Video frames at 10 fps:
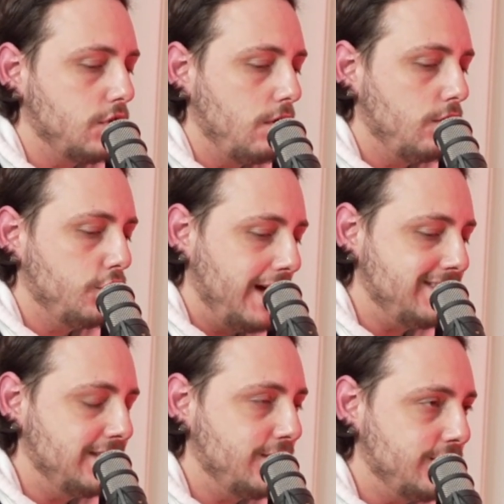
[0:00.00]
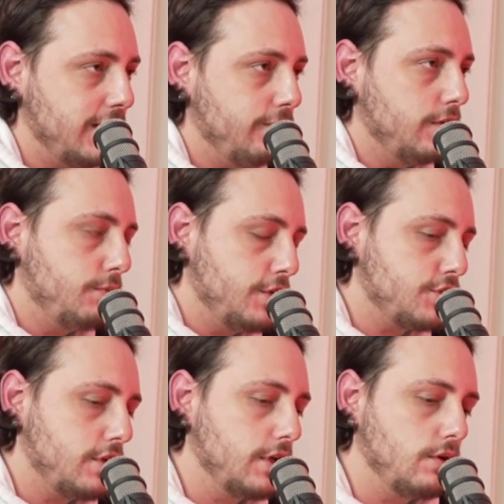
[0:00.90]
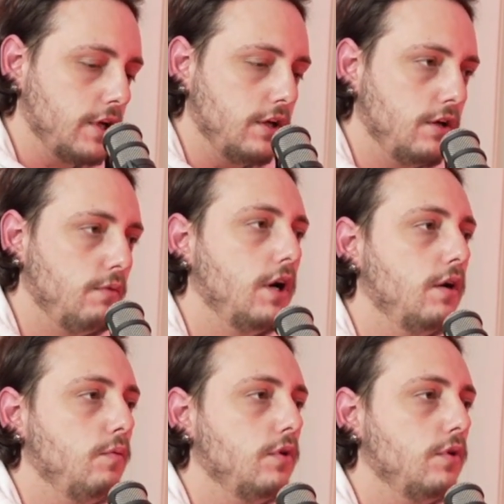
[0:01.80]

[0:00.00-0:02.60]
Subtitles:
So in 1937, the British are like, okay, you know what?